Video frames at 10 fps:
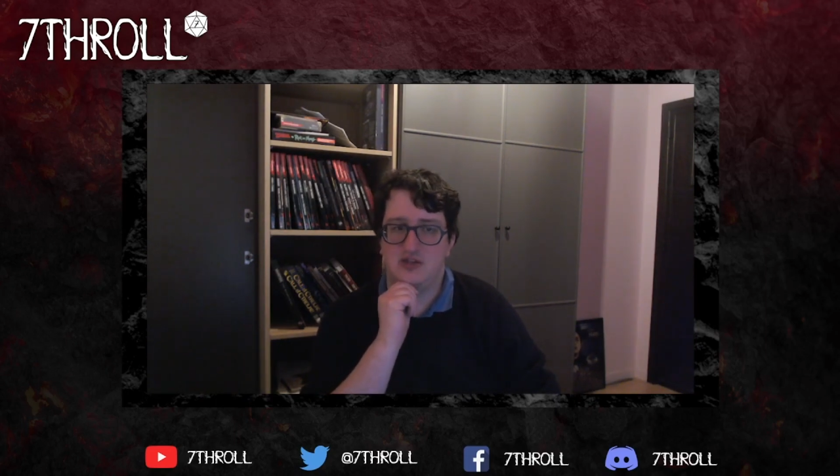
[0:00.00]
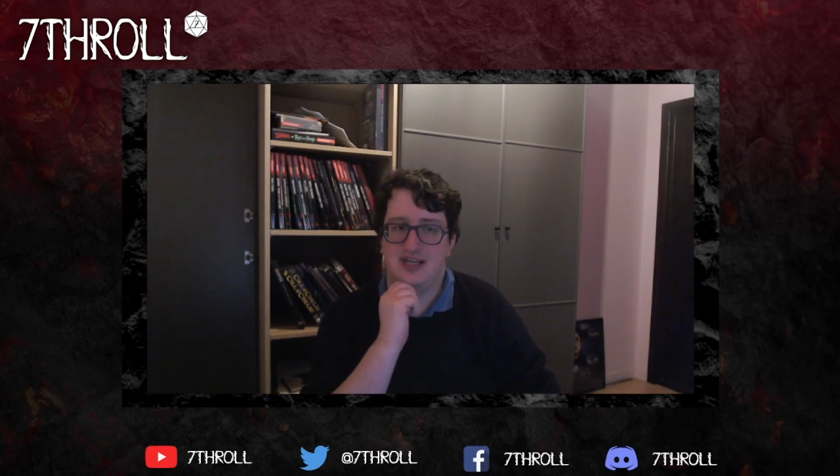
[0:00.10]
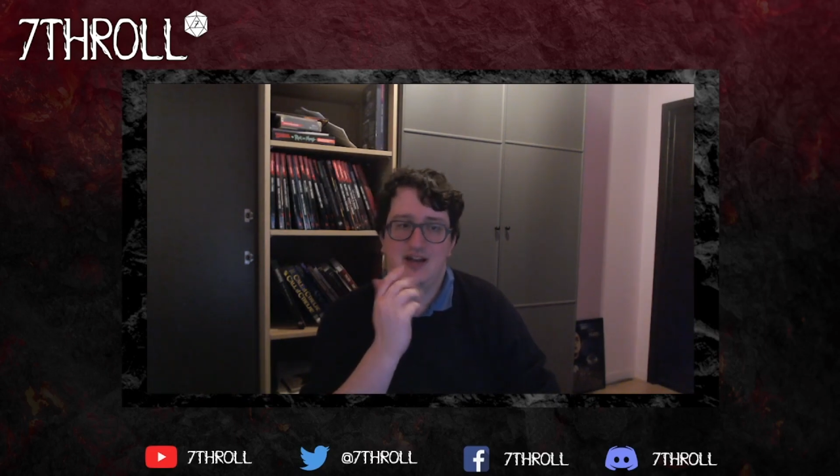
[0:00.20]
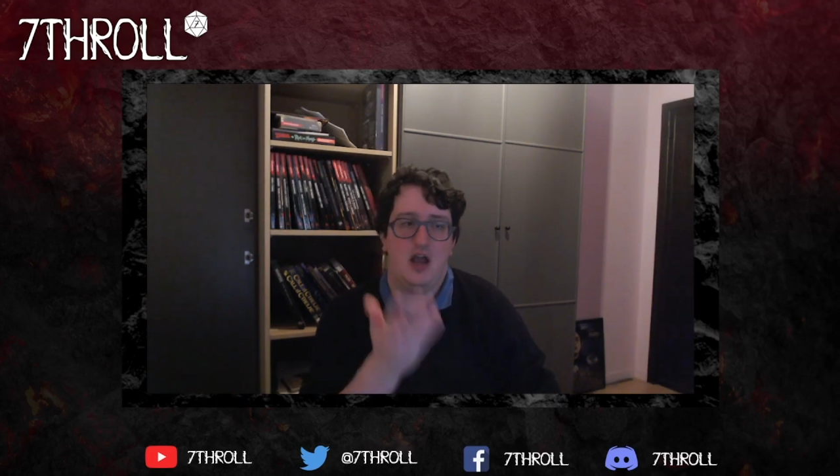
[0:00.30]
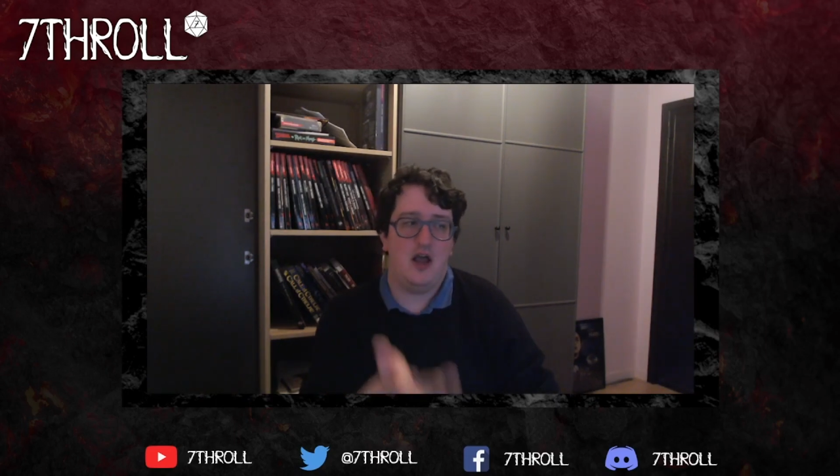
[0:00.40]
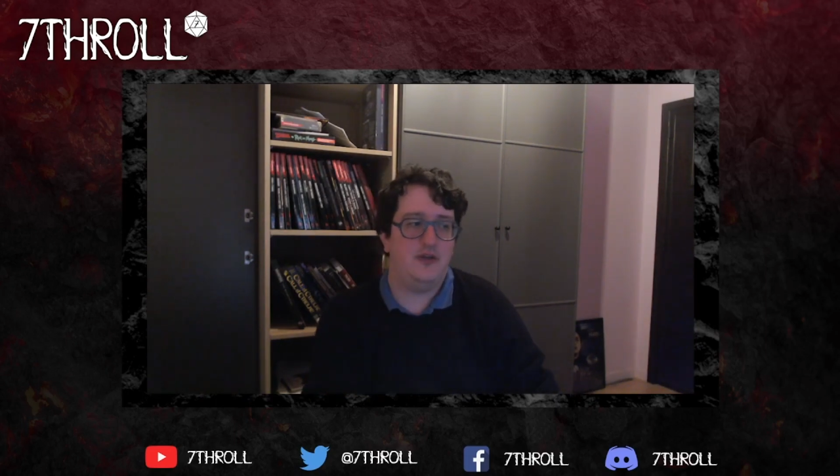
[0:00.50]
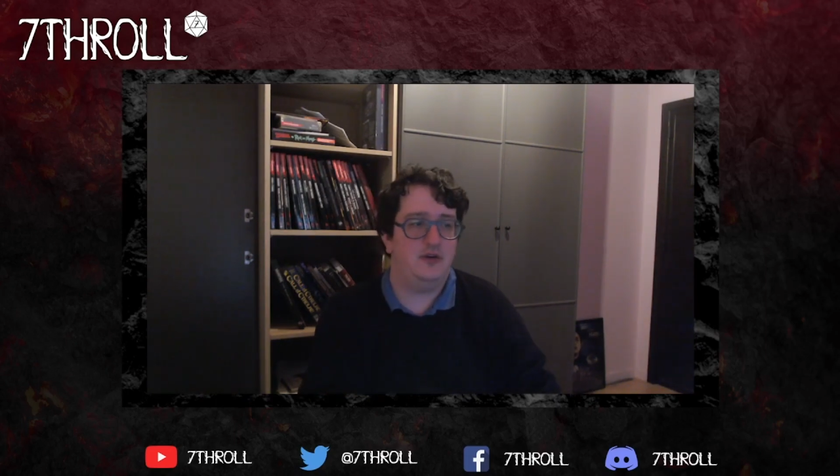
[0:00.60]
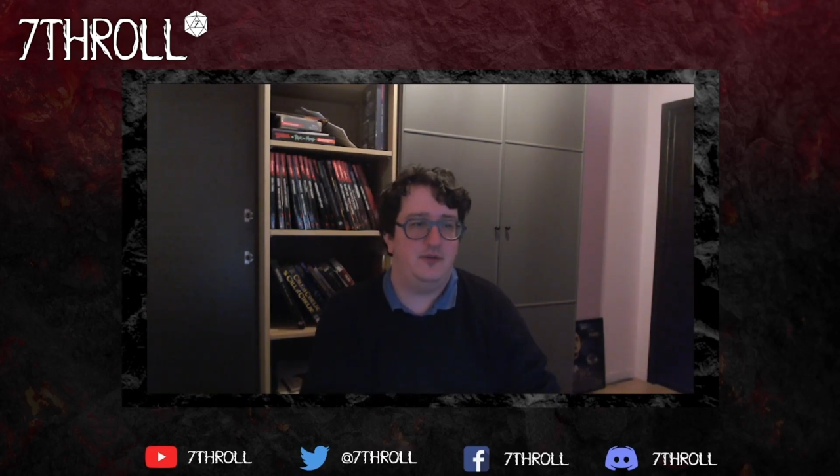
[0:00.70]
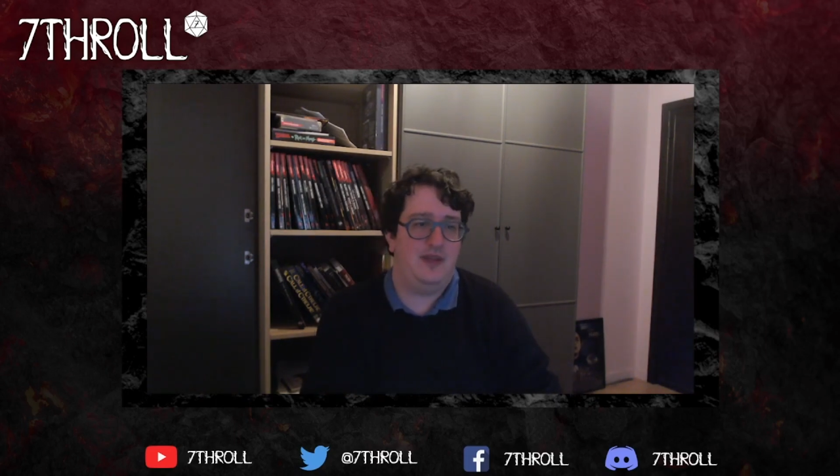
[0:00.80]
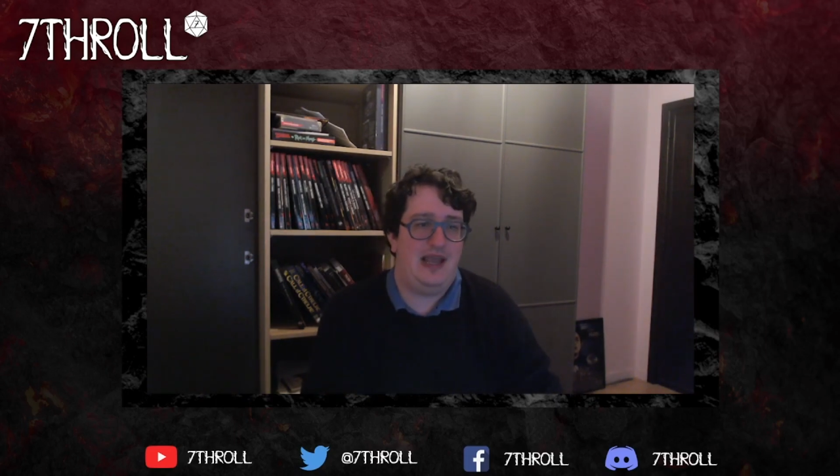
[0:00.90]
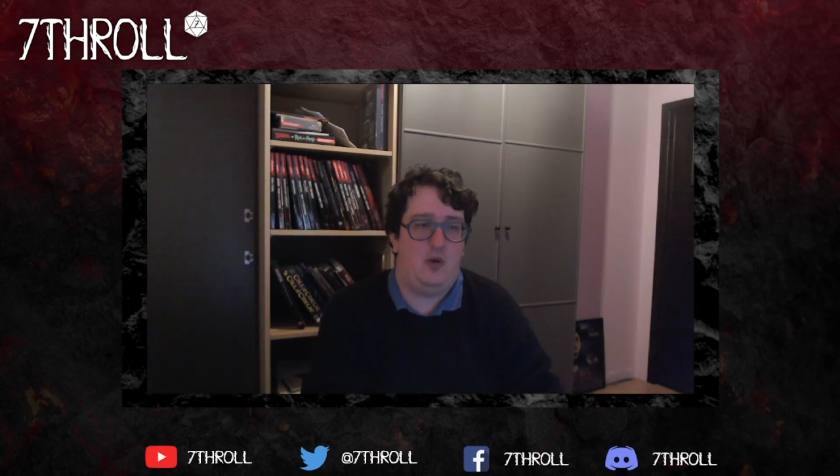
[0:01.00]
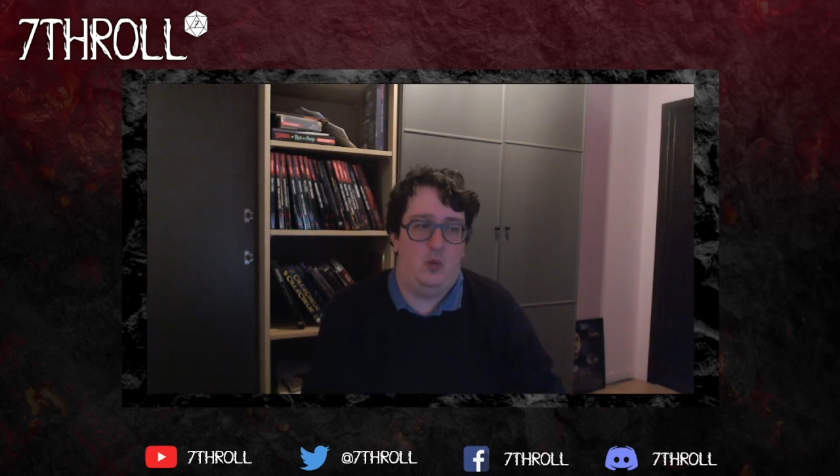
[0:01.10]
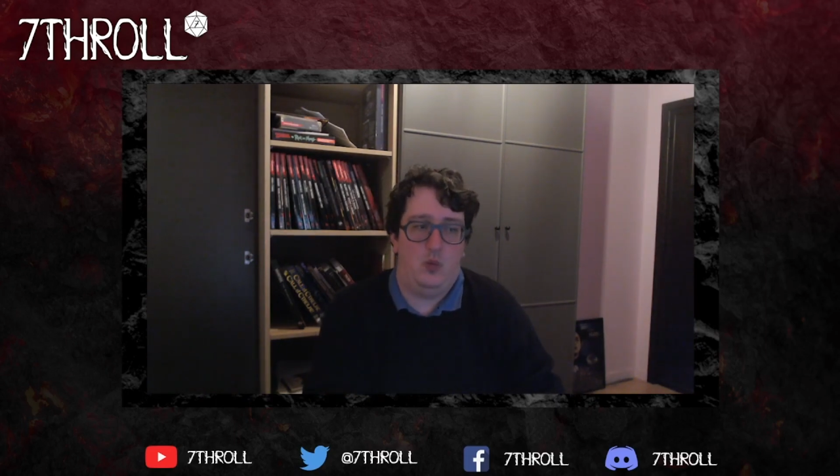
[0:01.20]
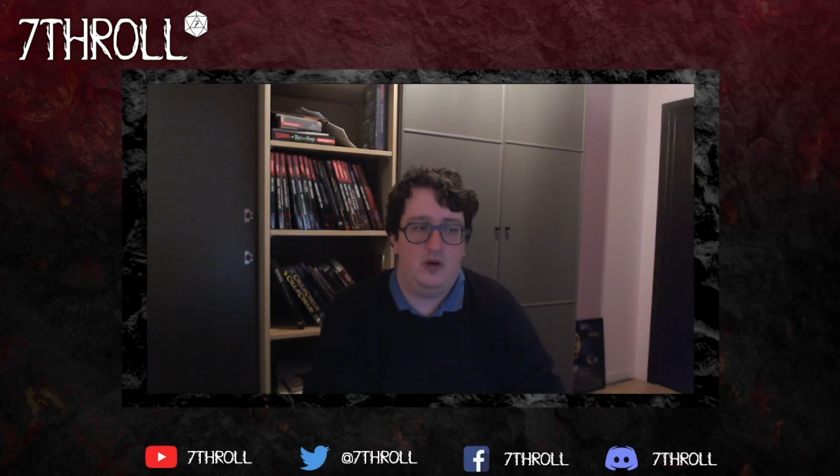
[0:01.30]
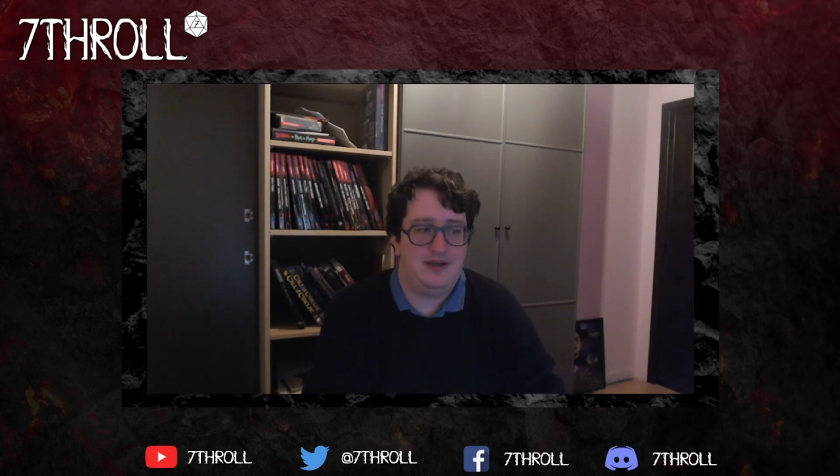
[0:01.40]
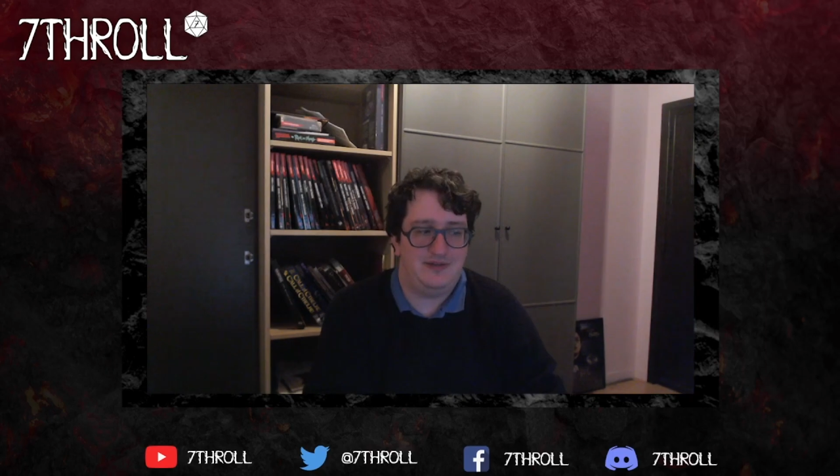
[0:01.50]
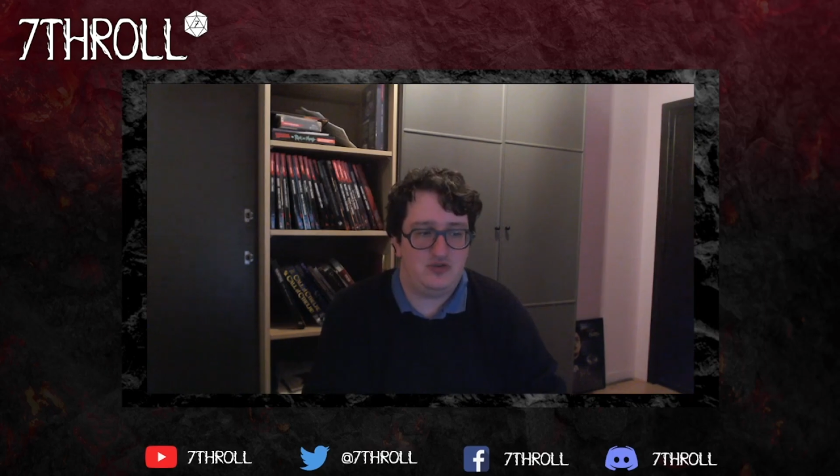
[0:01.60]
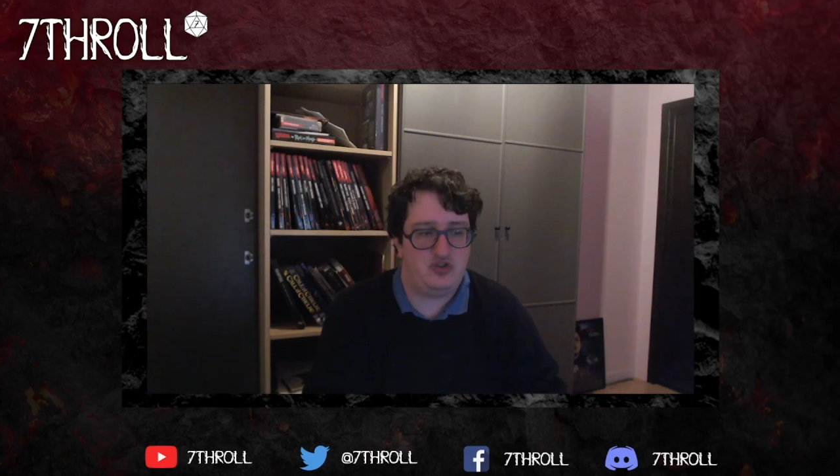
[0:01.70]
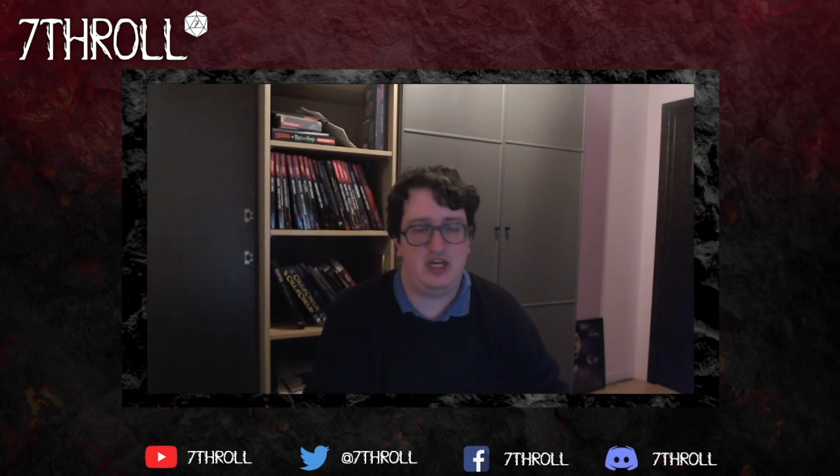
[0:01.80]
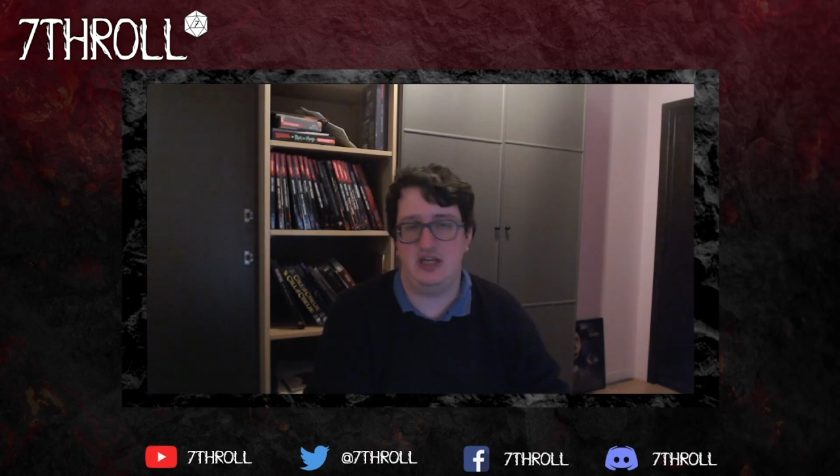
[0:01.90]
And other than that, what has
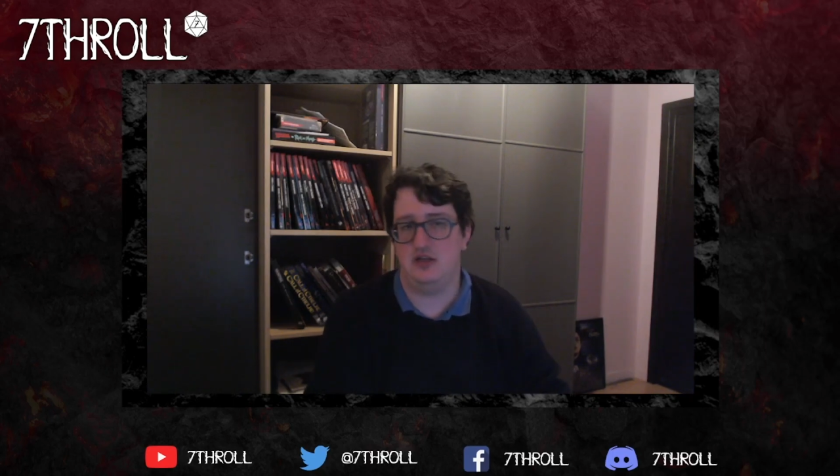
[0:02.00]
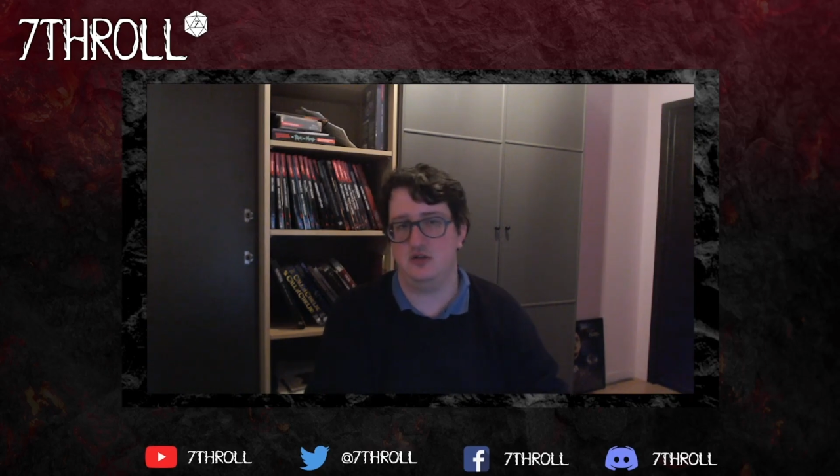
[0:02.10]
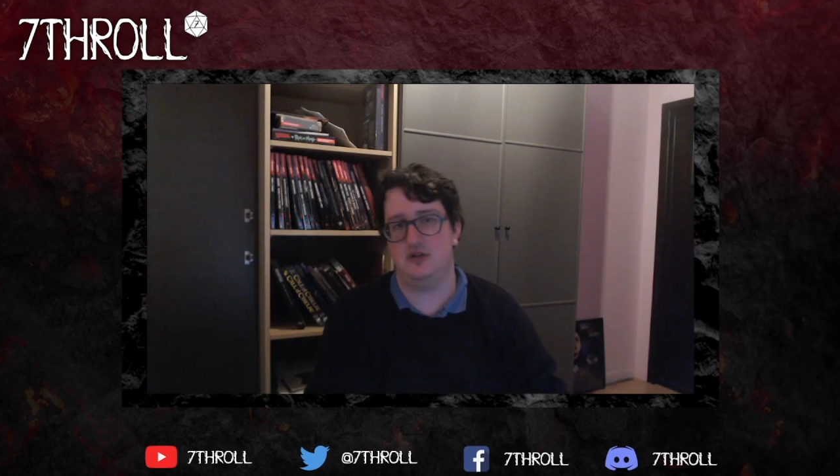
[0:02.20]
changed?